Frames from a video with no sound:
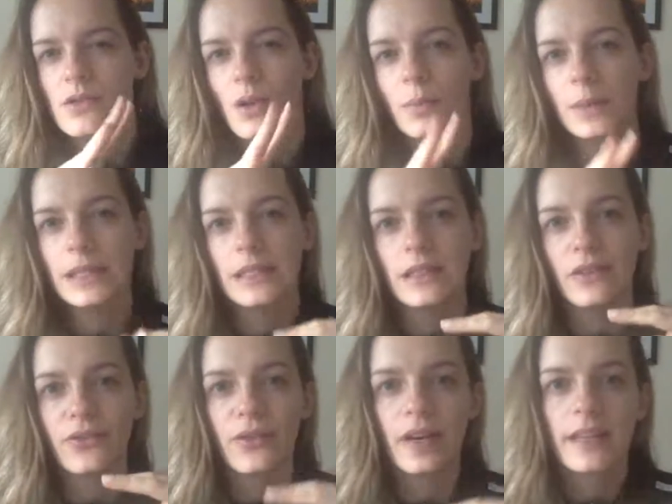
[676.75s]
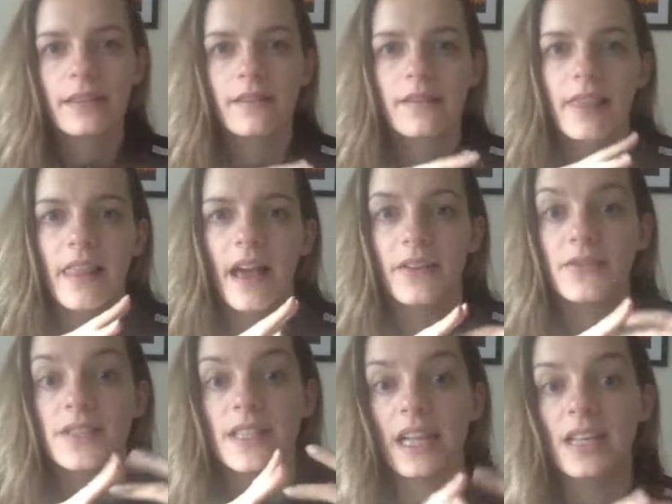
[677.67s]
so many different
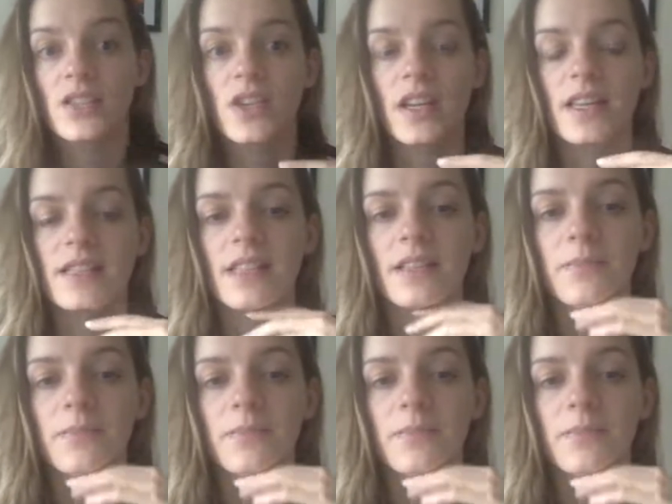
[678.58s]
life stages,